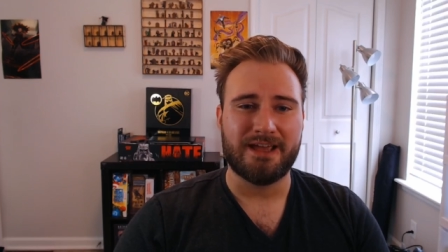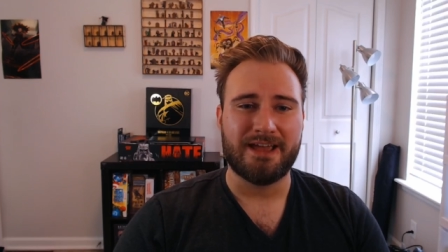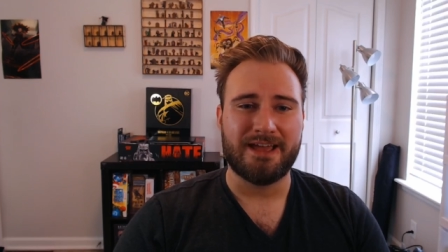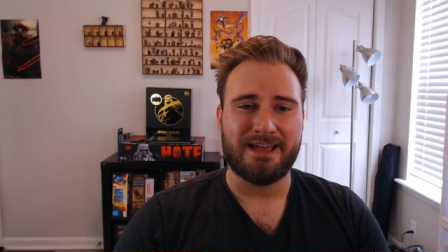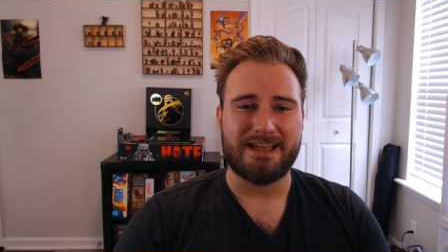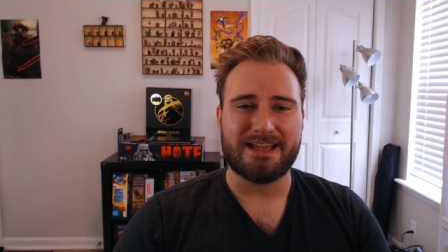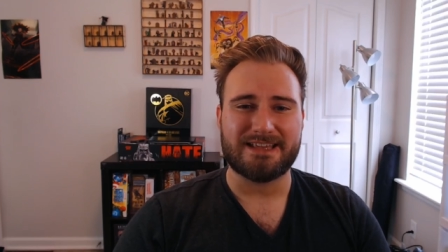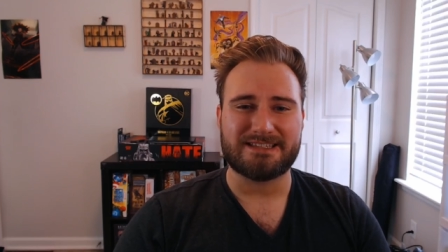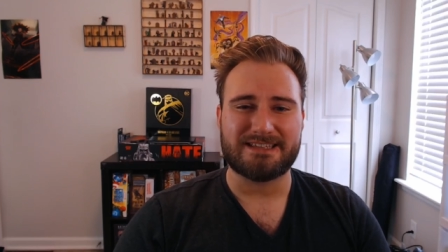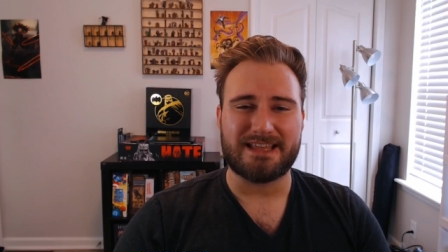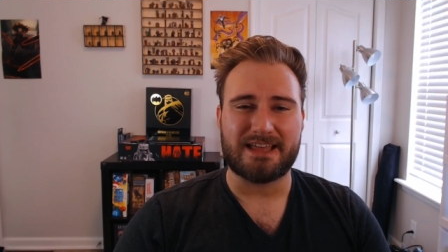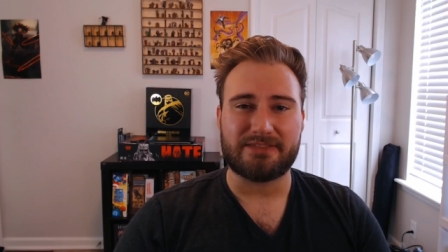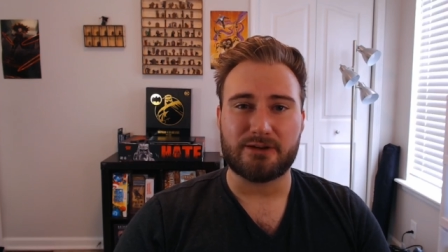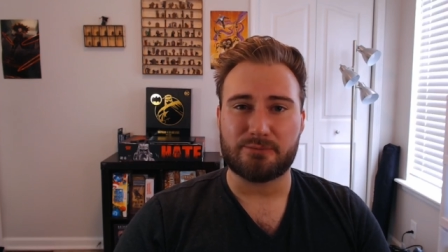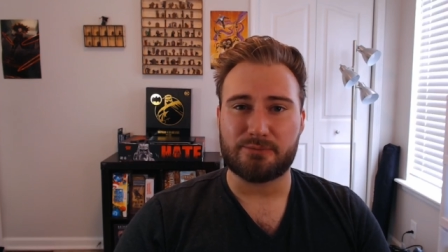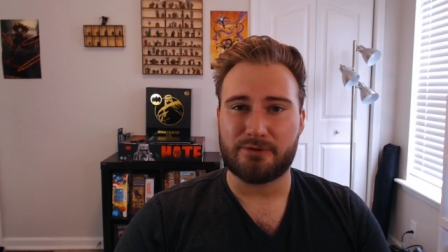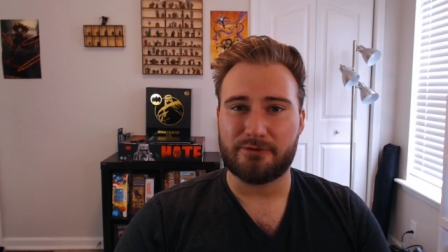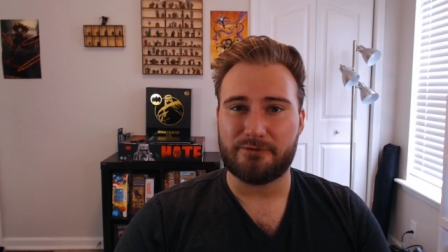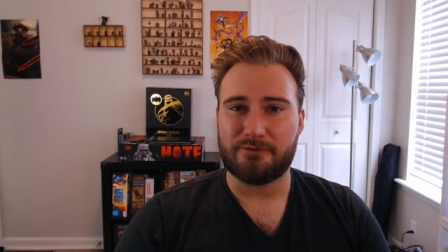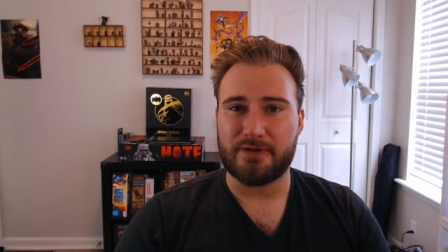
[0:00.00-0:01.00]
is that their
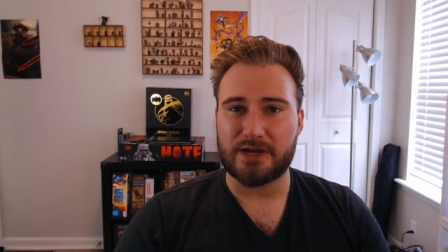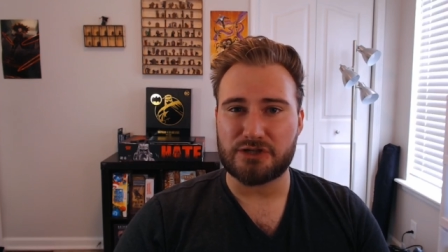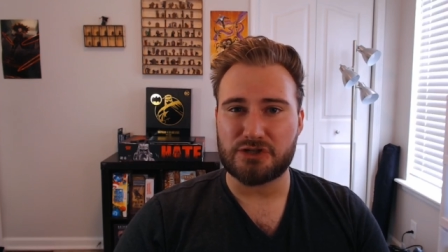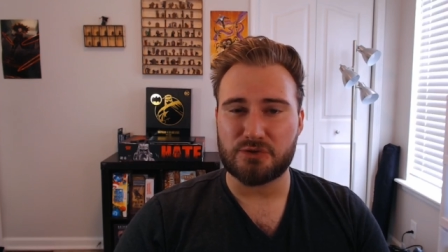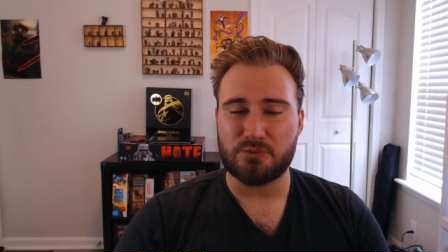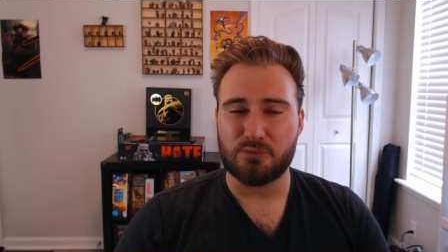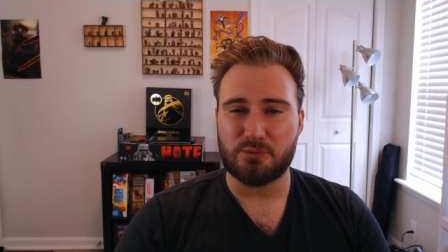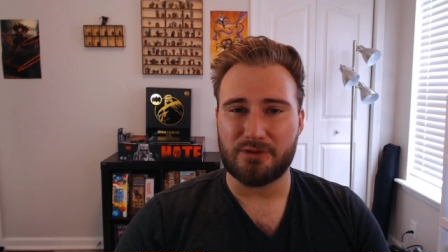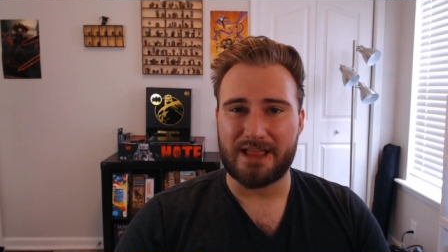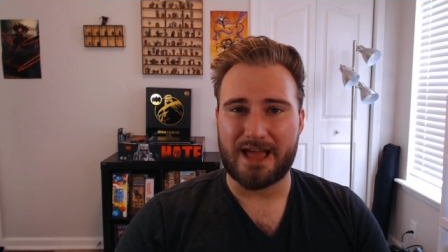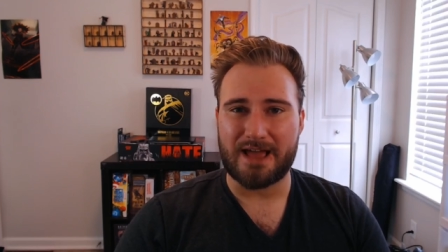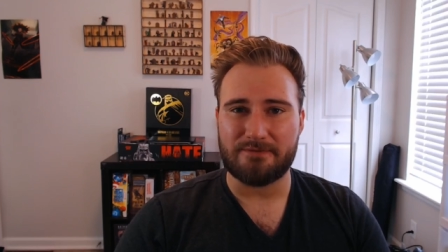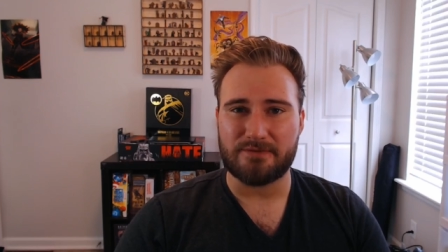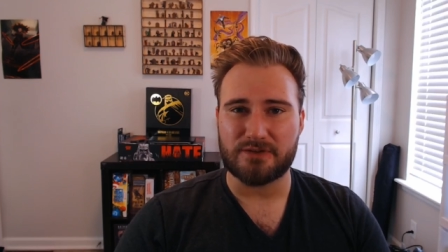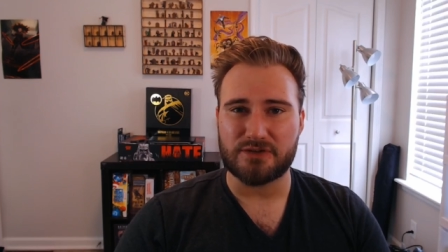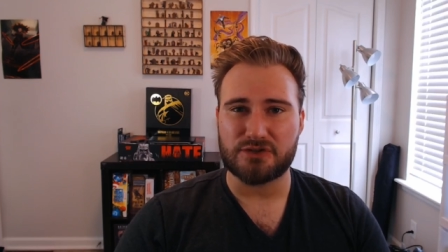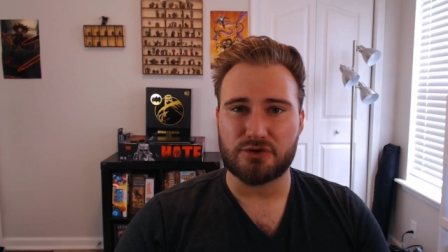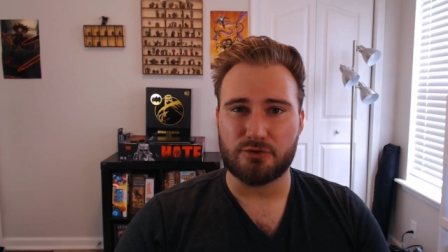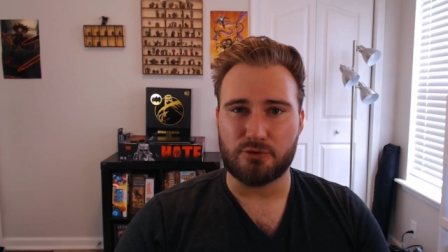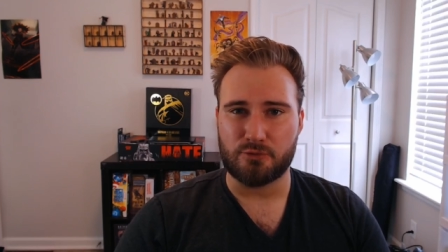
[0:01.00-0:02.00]
profession will have a
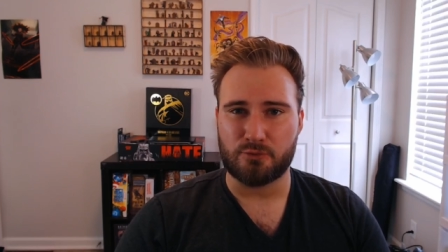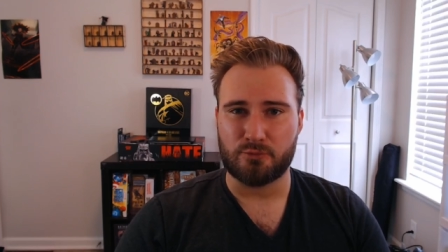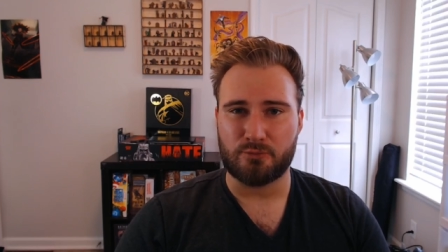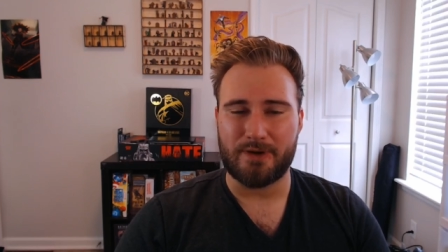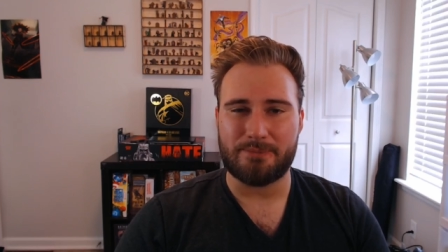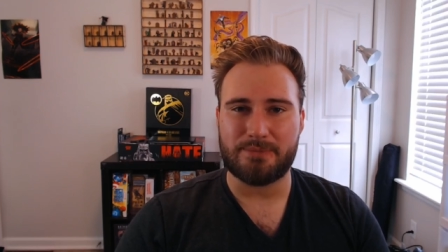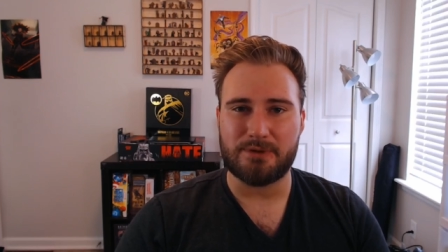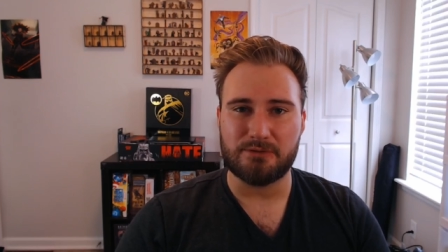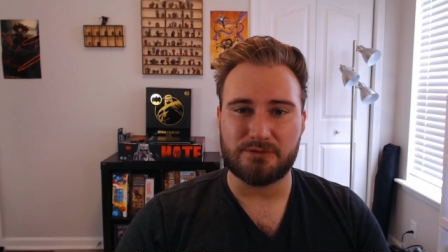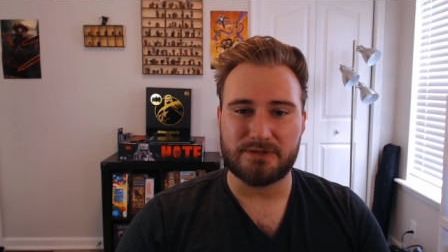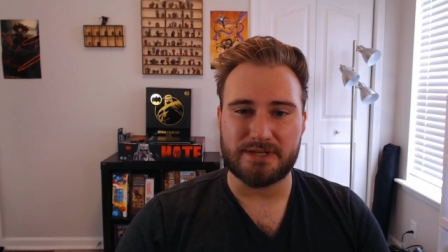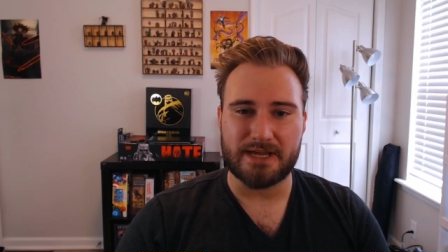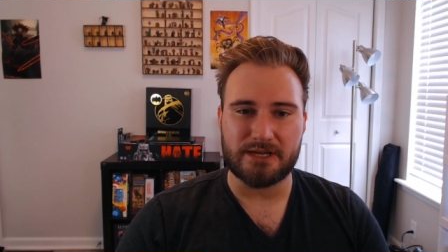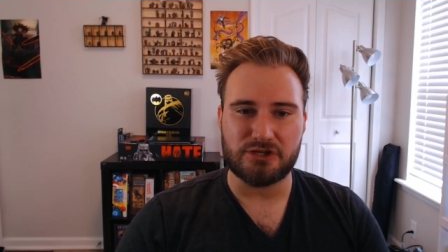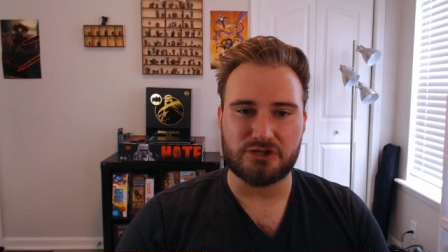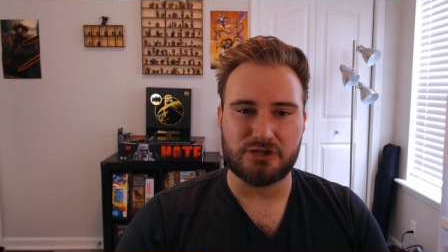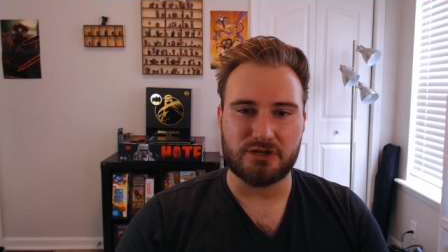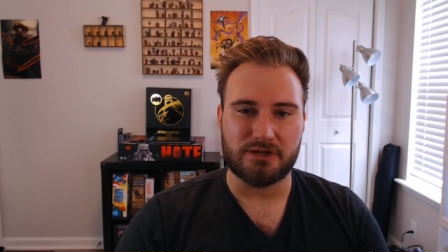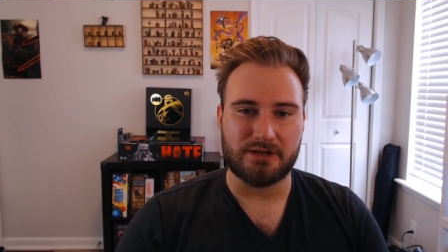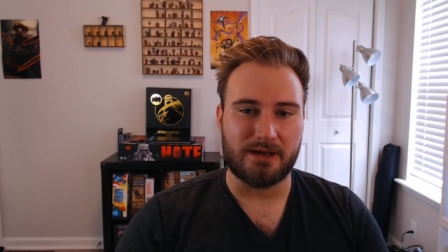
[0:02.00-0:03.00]
certain
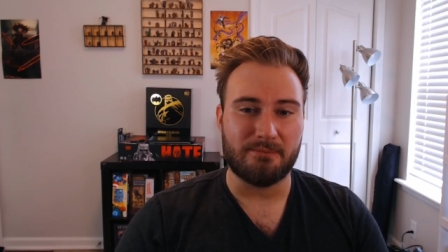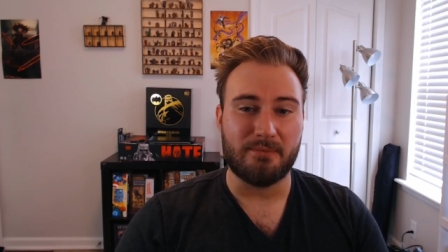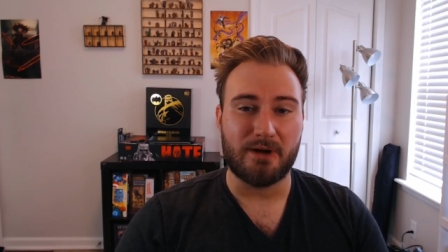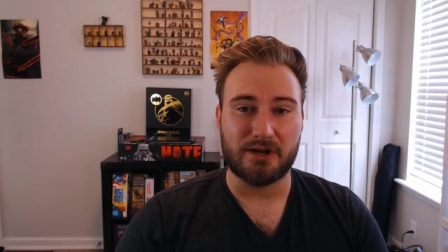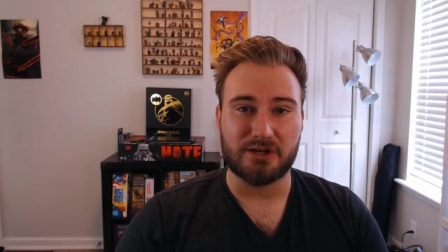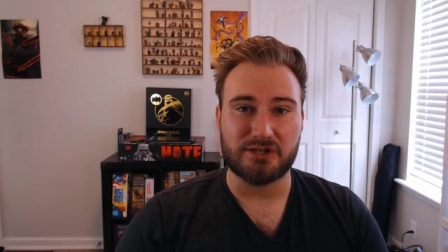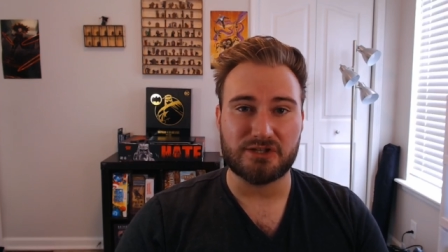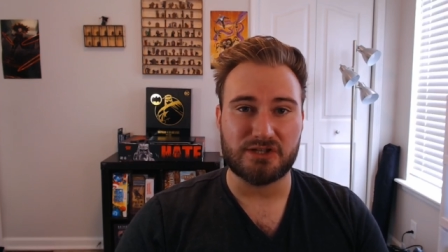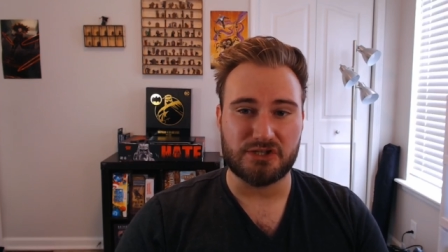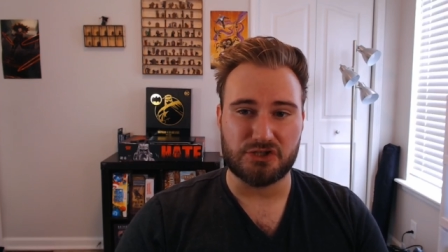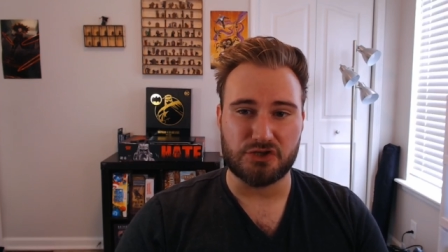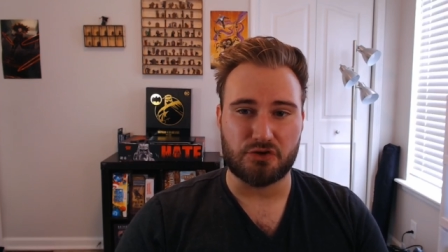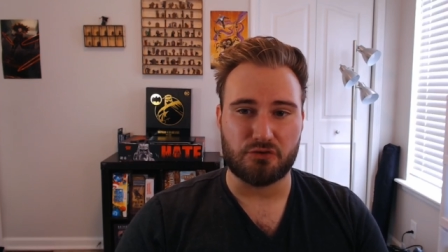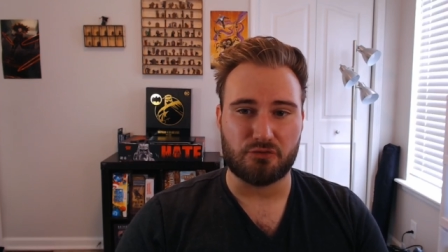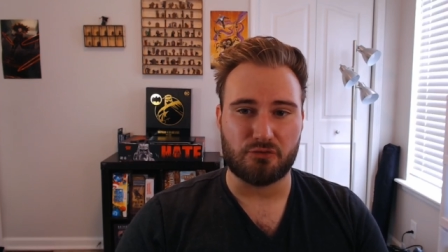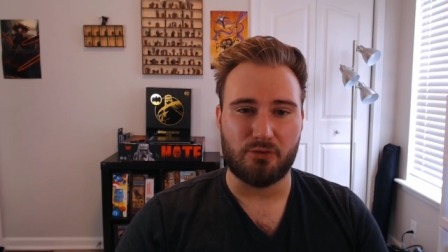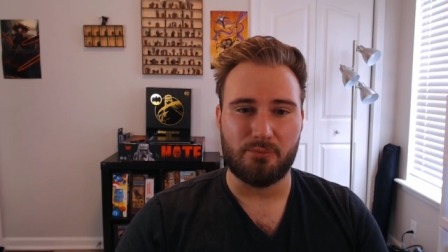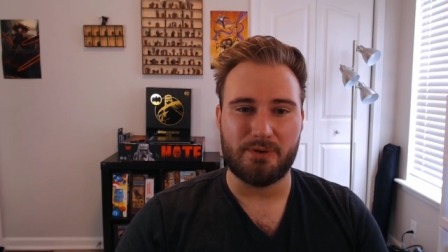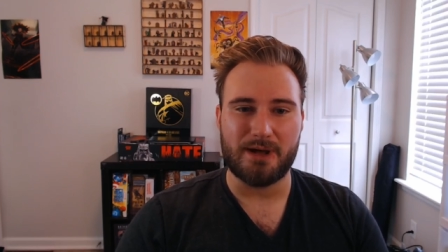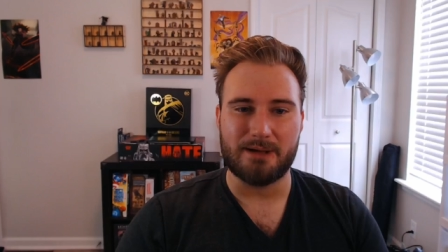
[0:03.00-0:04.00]
reputation amongst the general
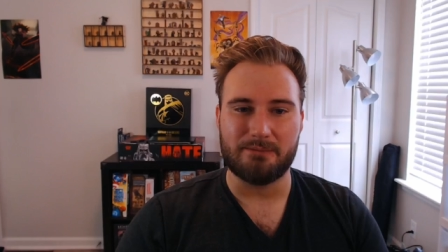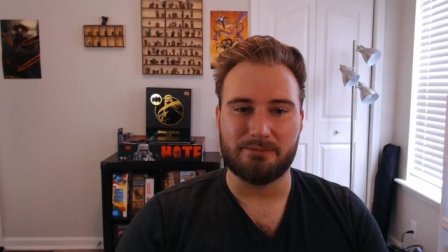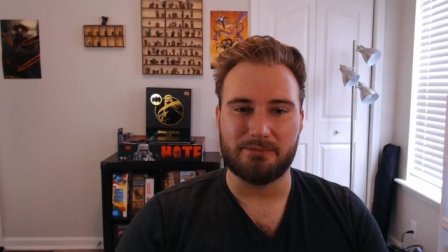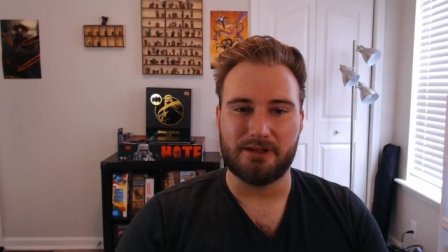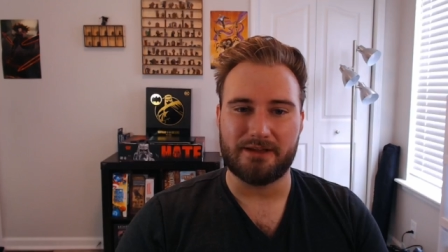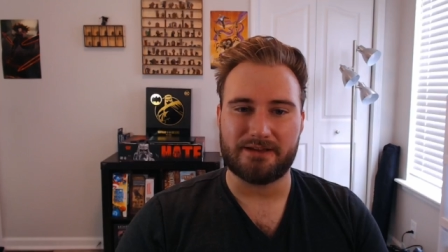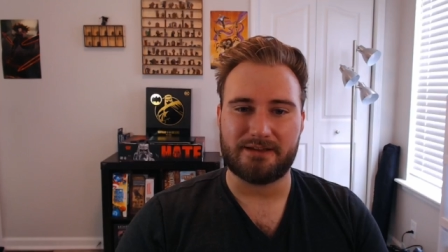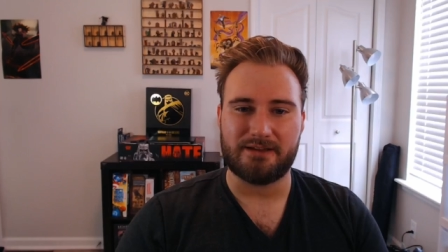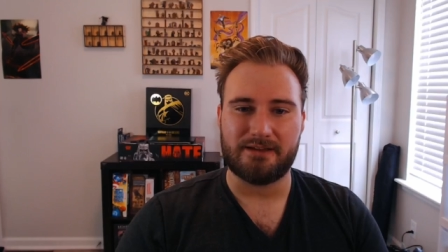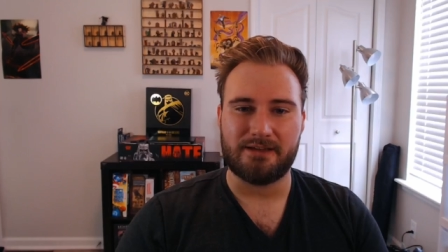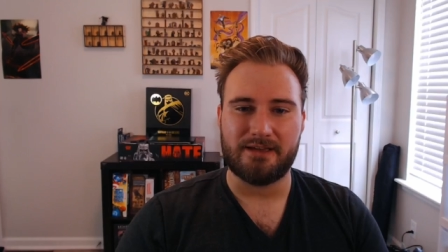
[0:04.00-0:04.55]
public.